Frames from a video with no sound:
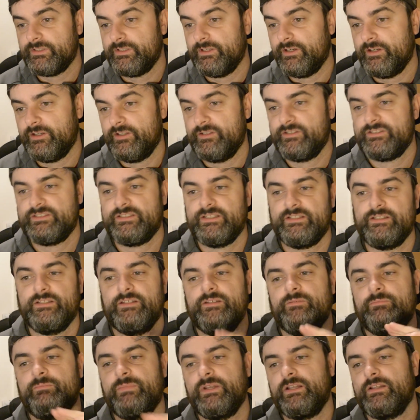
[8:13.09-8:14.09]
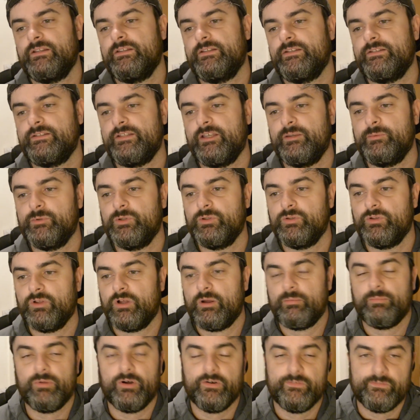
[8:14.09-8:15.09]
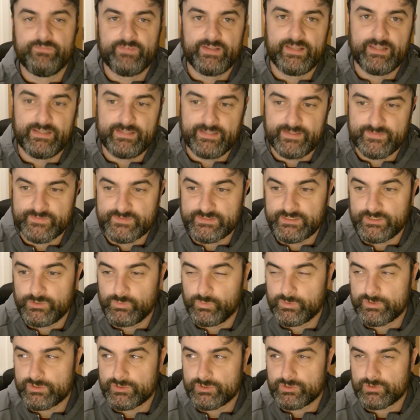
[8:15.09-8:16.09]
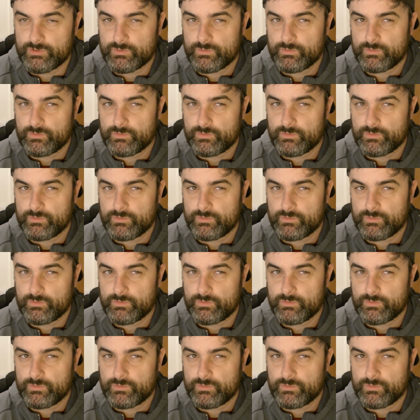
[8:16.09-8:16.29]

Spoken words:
They're sitting in the middle of the table above LAFC, which is,